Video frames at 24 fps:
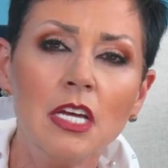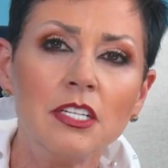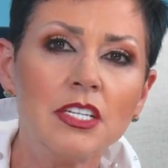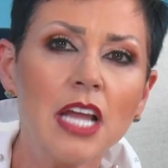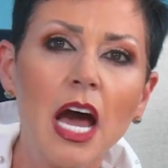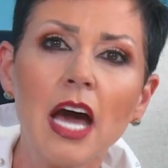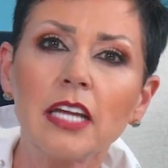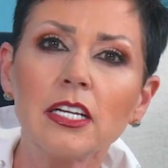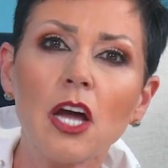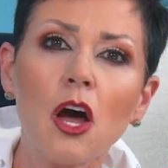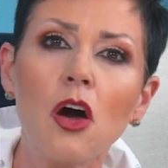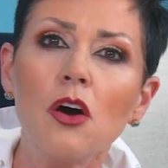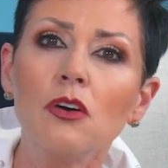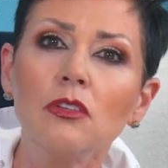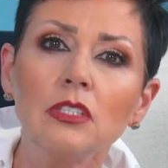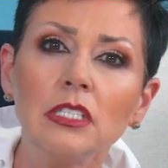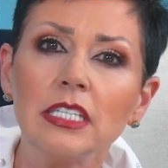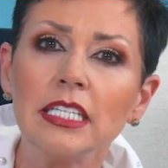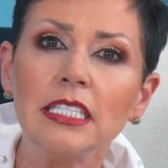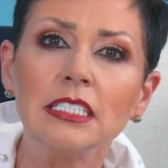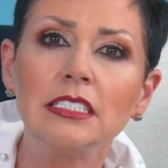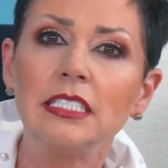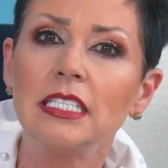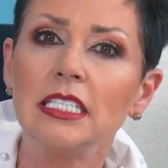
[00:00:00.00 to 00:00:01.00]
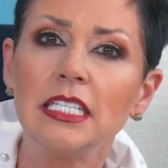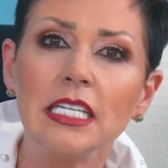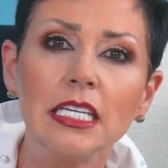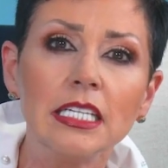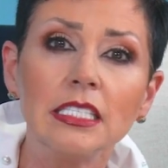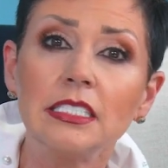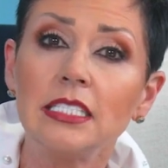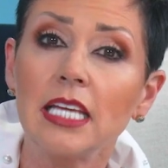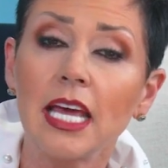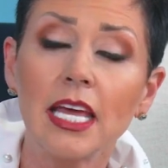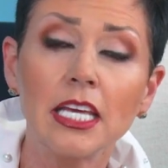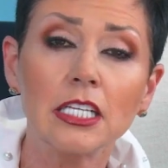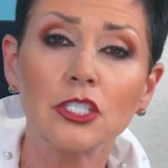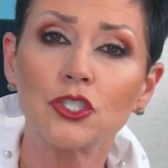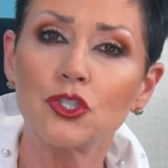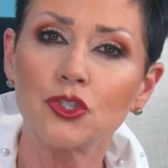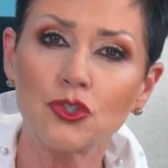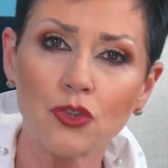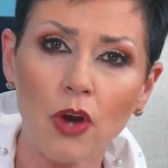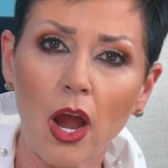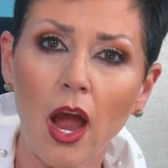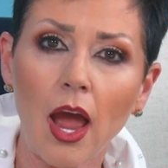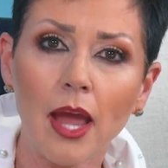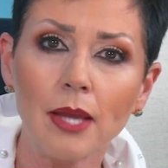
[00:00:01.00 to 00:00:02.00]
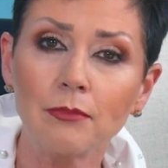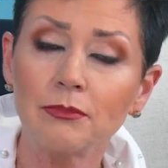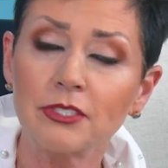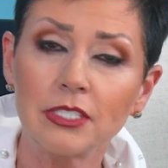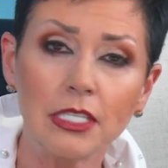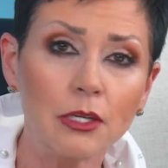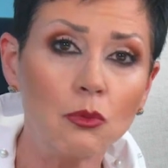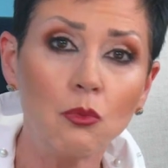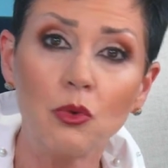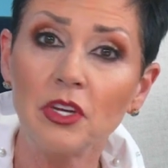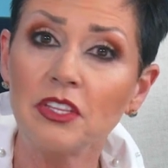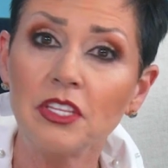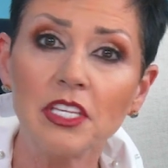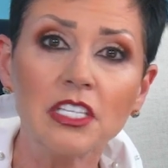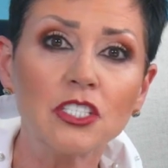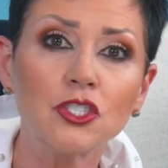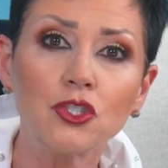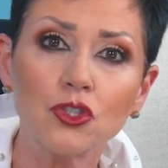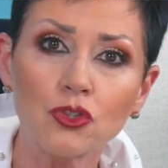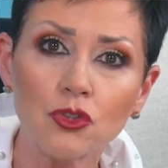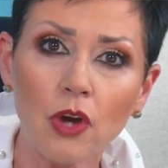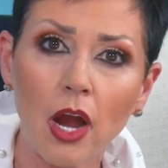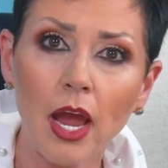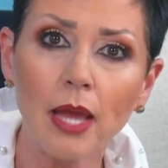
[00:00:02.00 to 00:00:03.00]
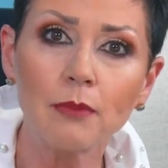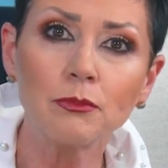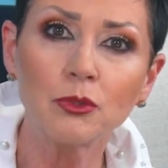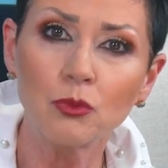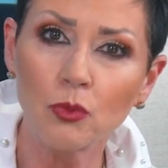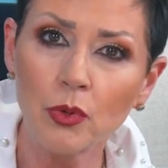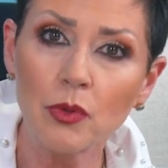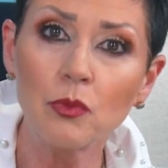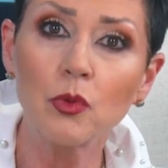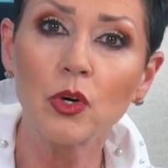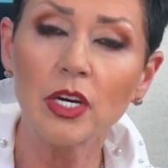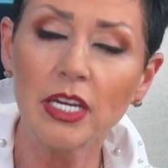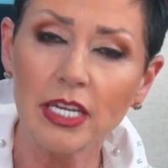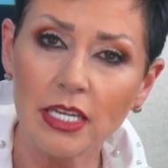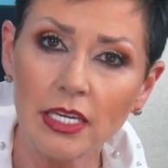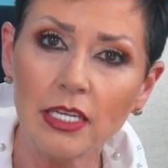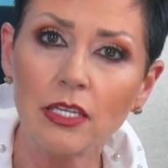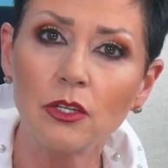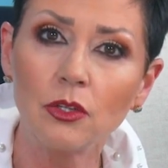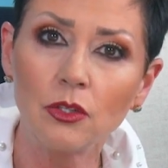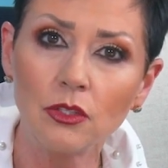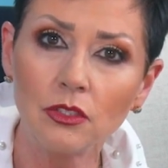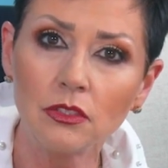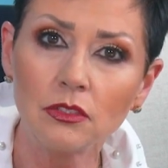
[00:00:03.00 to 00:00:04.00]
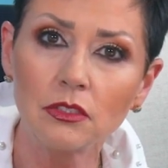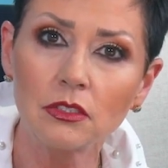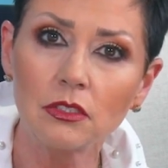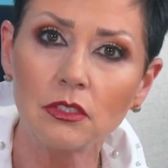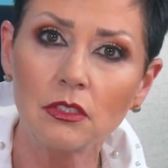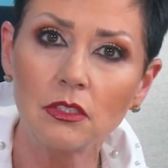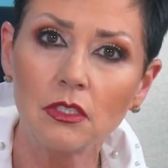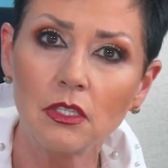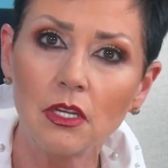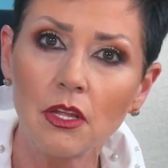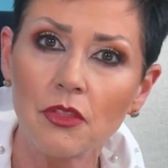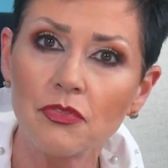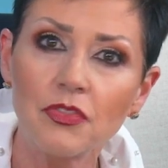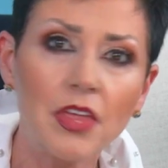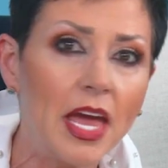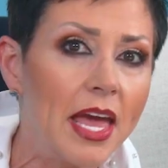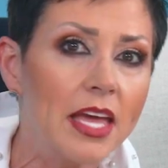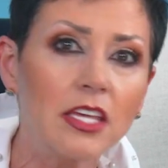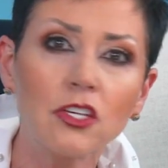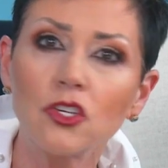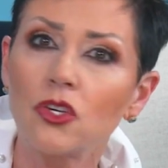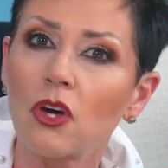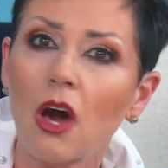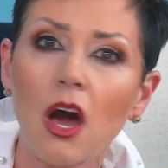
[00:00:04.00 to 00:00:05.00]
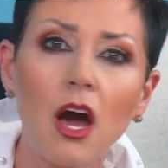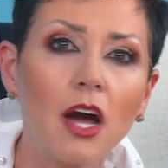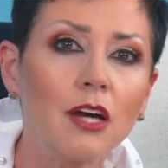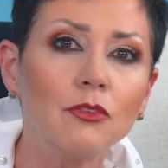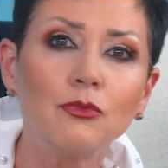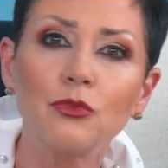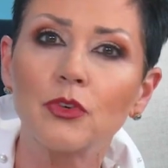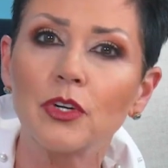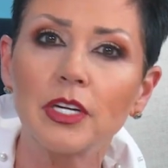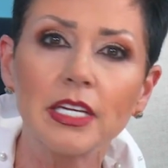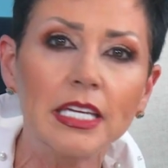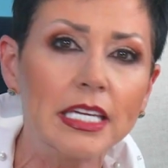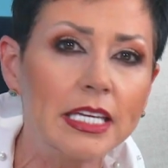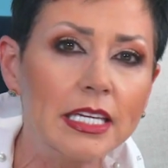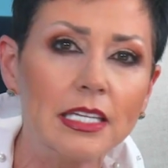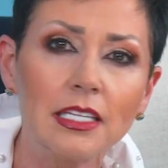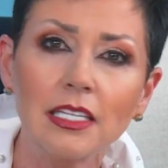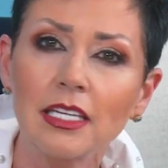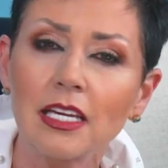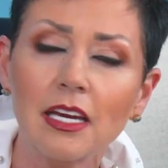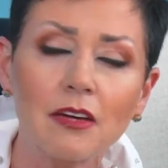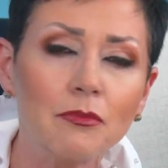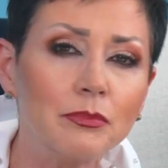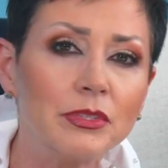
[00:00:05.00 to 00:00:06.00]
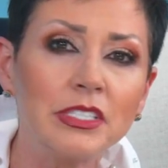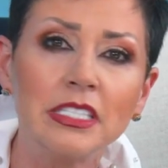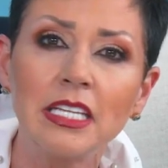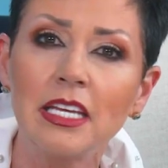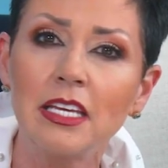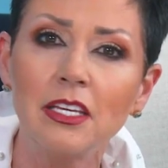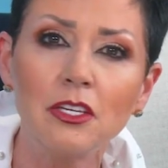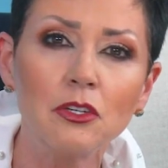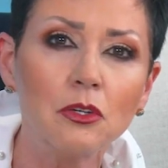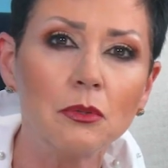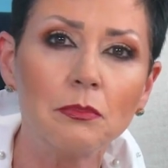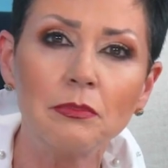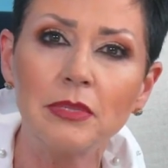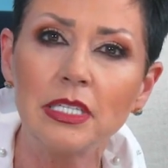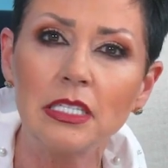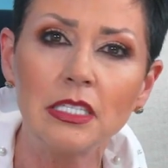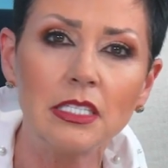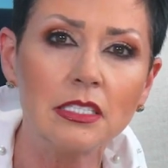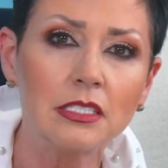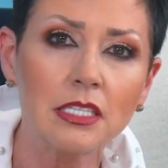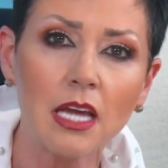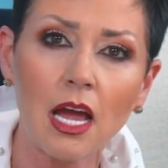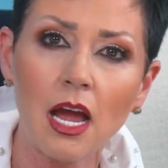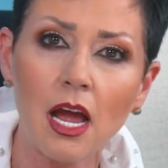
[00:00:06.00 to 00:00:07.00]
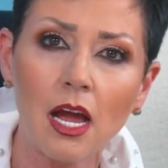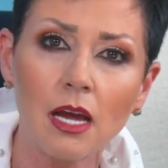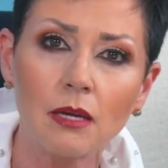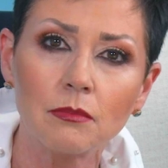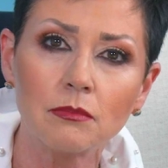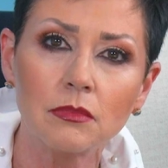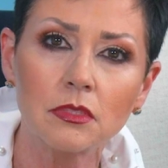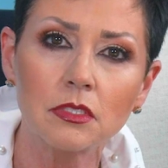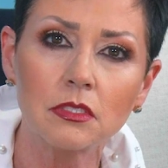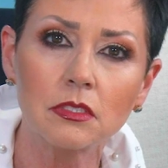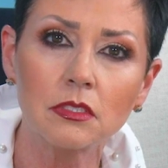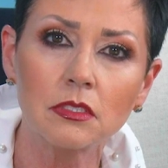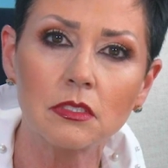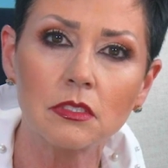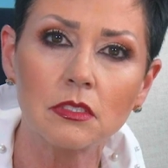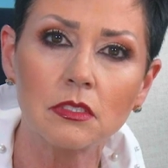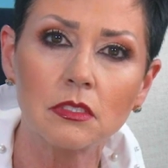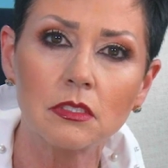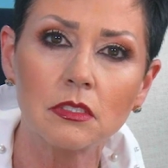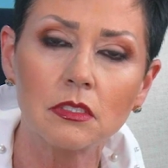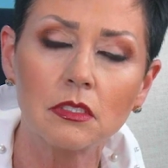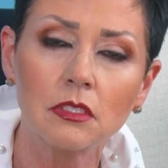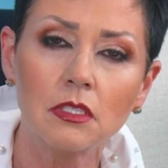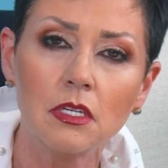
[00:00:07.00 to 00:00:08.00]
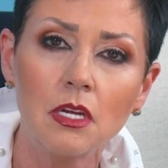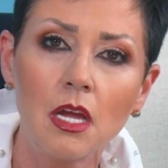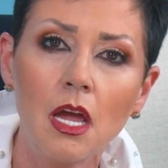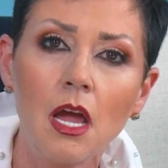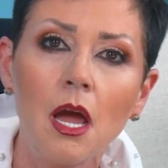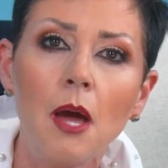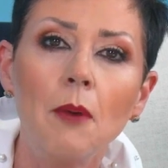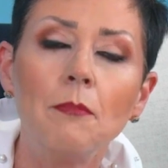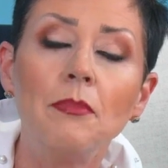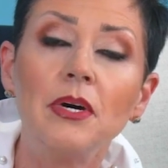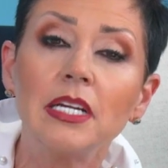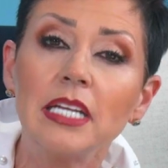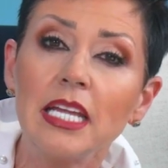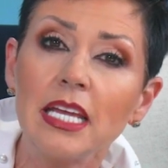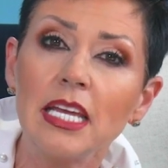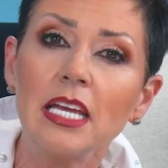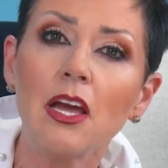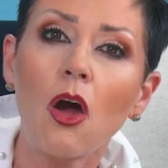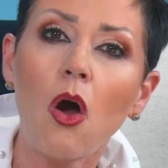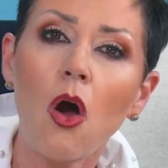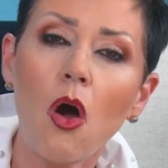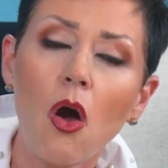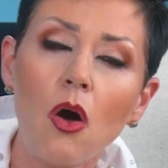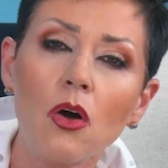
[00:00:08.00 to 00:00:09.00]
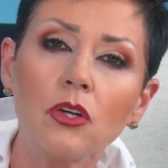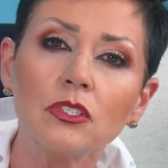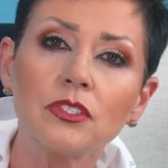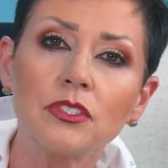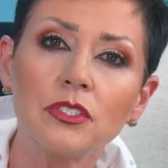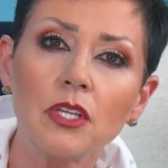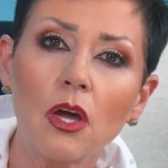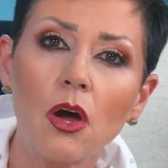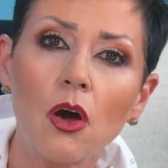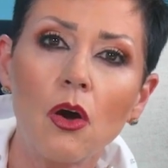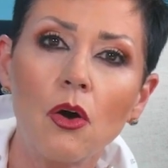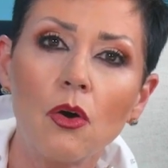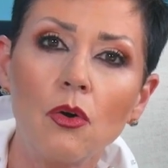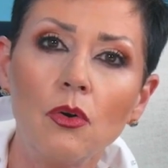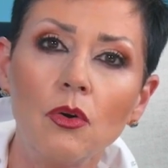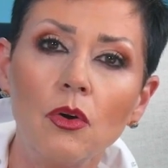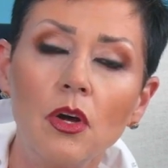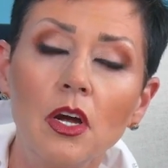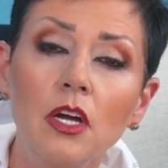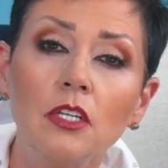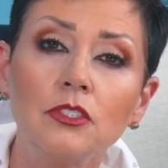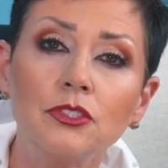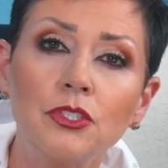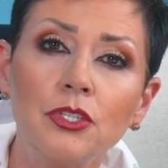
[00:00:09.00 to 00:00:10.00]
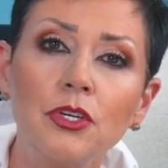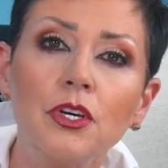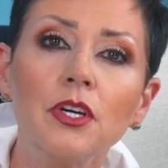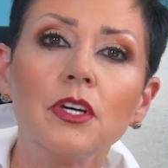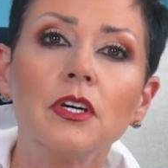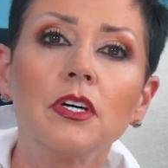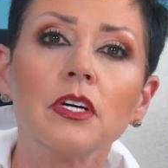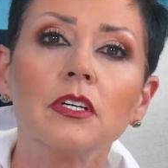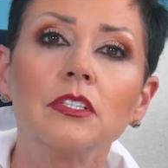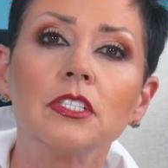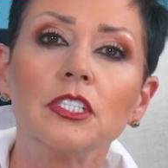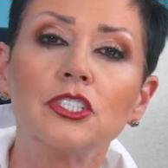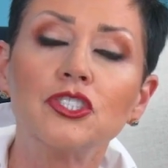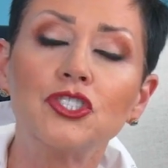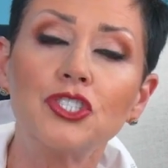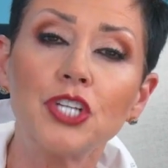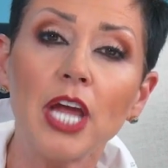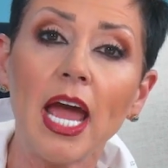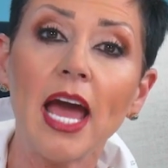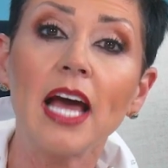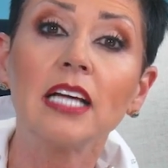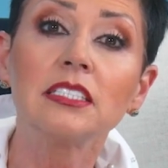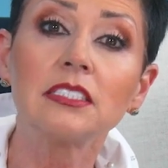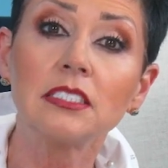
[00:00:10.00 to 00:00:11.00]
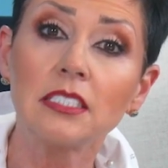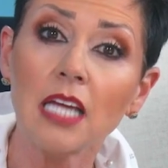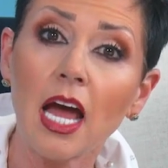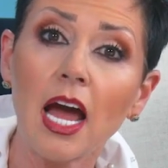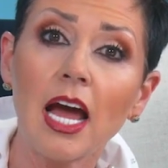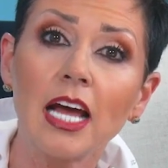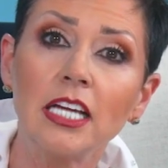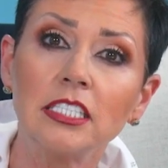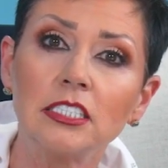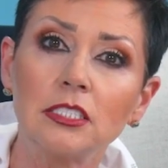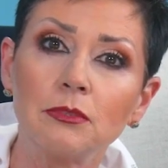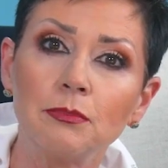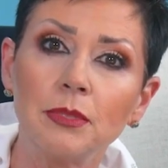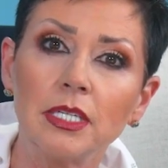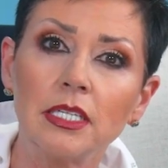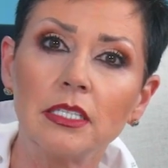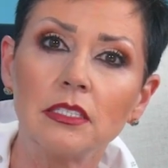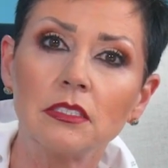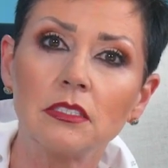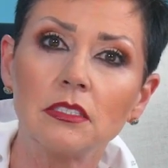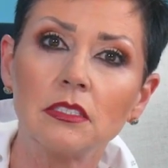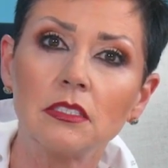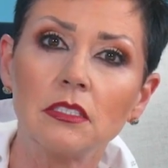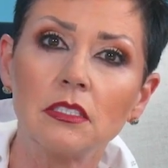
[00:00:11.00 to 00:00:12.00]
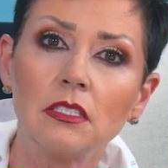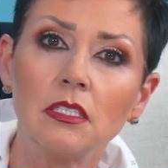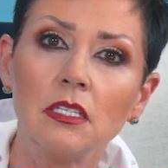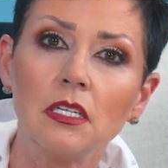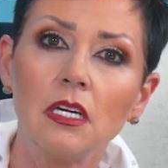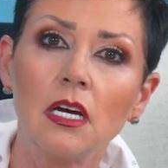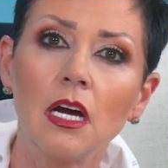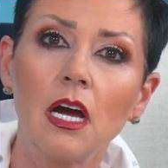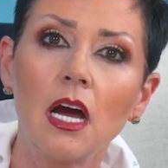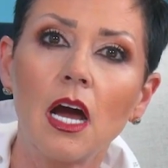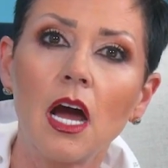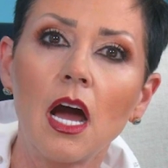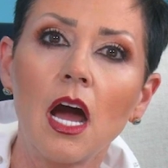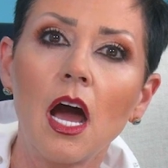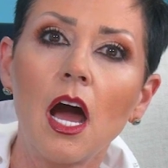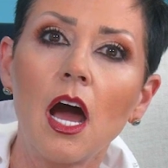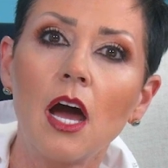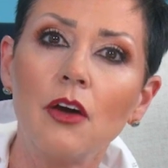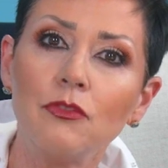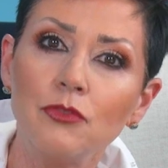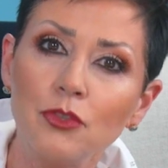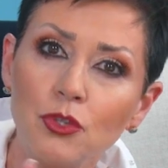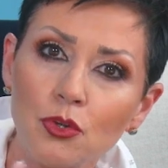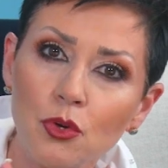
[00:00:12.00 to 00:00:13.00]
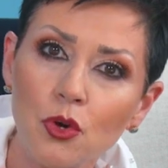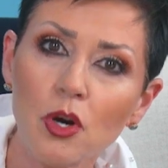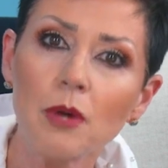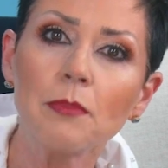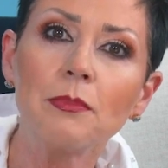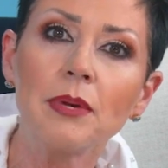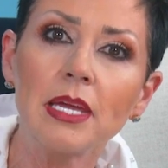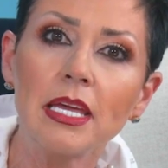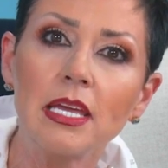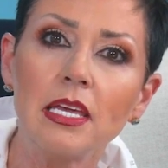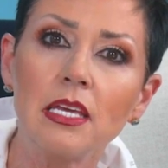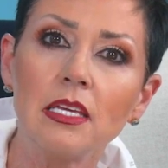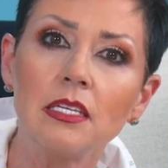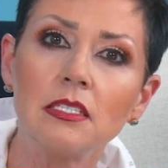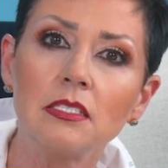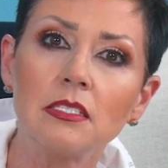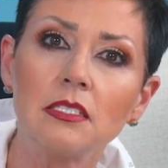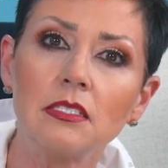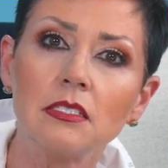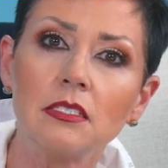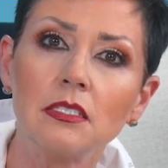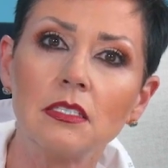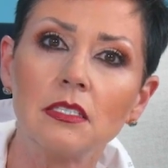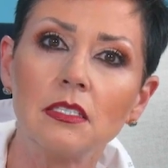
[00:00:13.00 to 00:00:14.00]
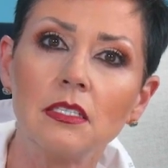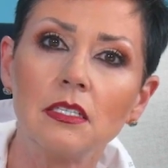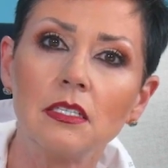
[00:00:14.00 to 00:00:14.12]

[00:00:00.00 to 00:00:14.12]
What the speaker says: Not only did He take stripes, that with His stripes we were healed. Thank God for healing. I've been healed many times. But He also took the chastisement of your peace